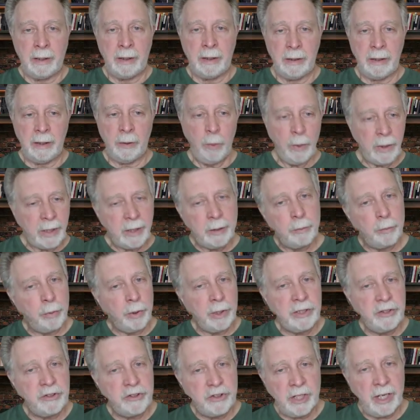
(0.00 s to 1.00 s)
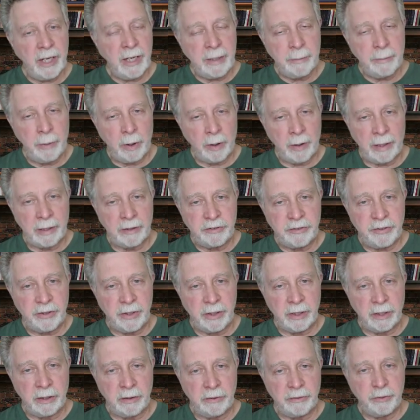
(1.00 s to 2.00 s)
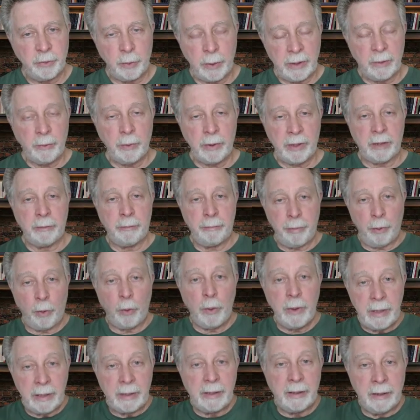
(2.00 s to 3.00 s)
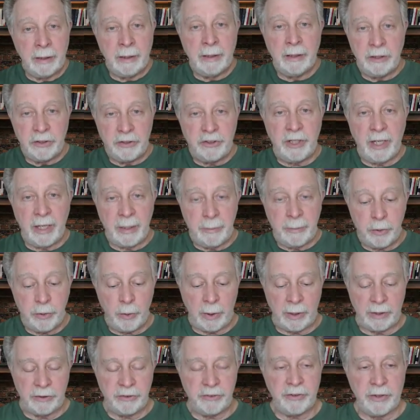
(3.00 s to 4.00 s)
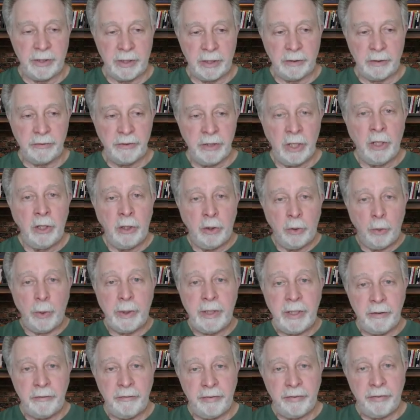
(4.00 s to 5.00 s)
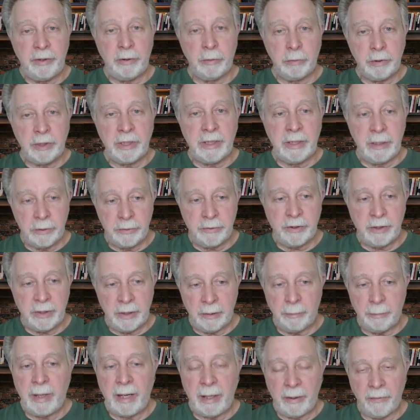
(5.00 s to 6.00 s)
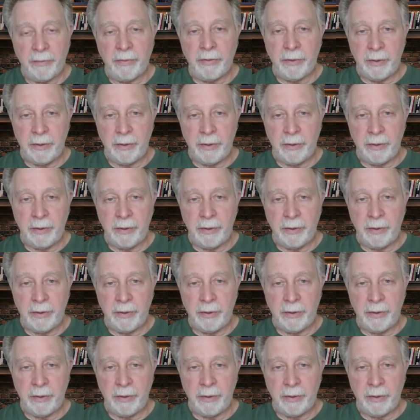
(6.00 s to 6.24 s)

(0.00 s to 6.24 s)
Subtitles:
Now, we can bring shame on ourselves. We can point shame to ourselves. We can feel guilty about